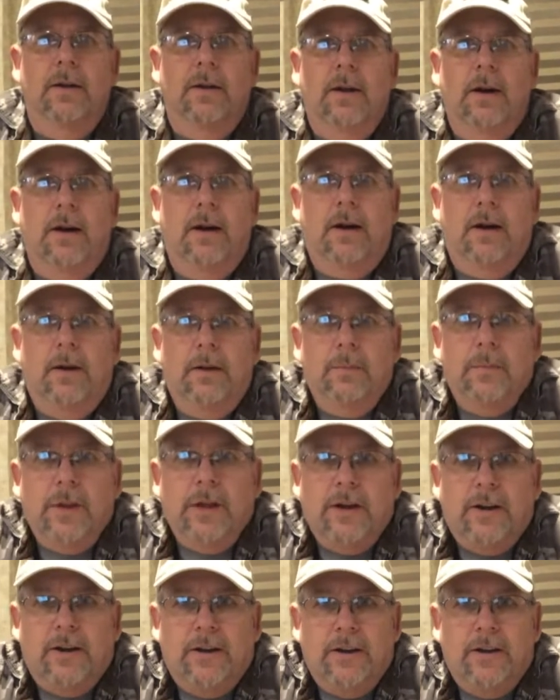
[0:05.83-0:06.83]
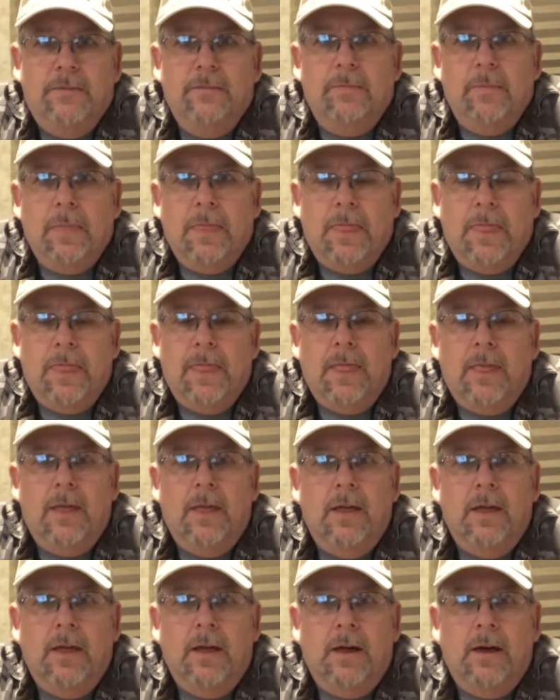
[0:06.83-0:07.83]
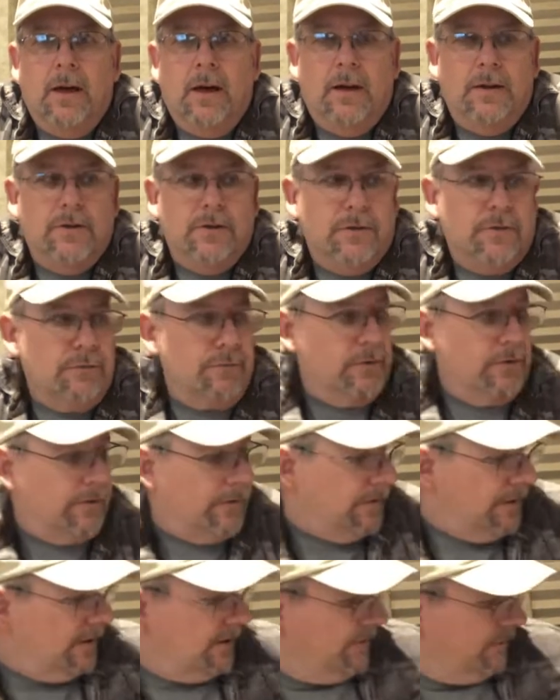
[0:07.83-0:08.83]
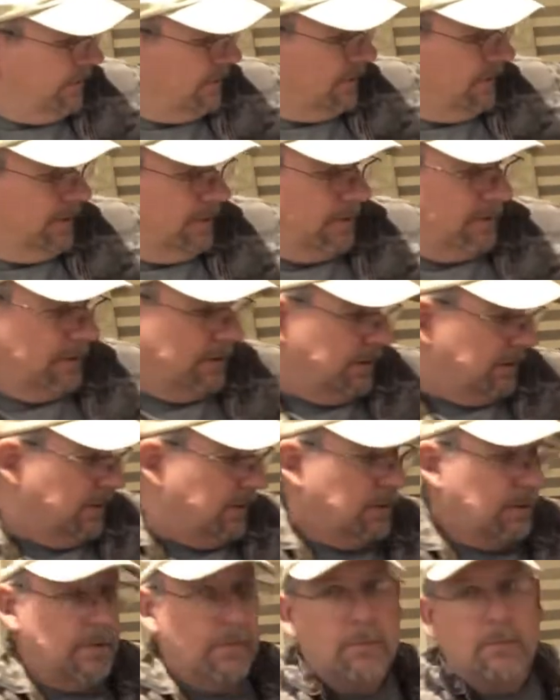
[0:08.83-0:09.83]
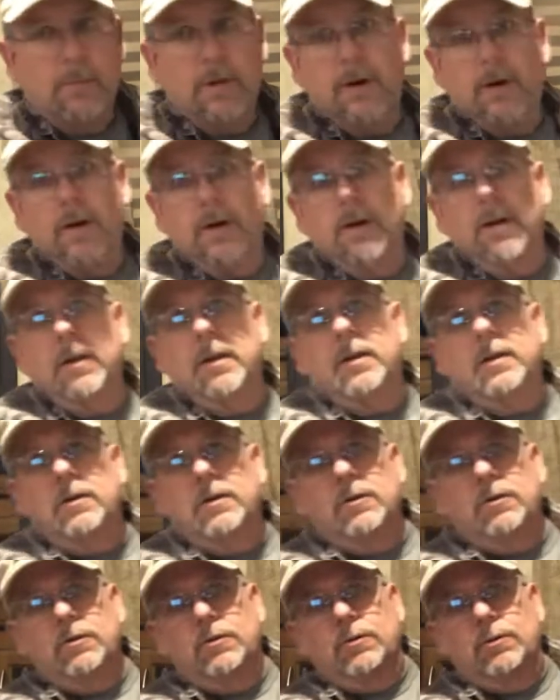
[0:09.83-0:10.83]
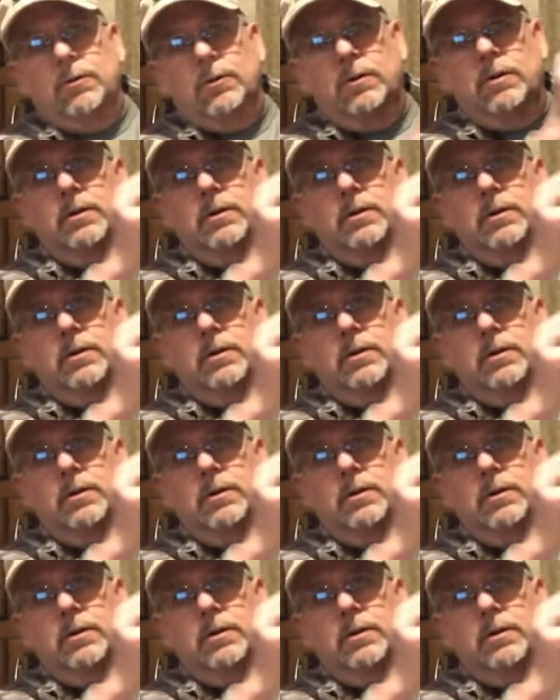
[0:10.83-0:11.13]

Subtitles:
Hi, I'm Larry. I just received my new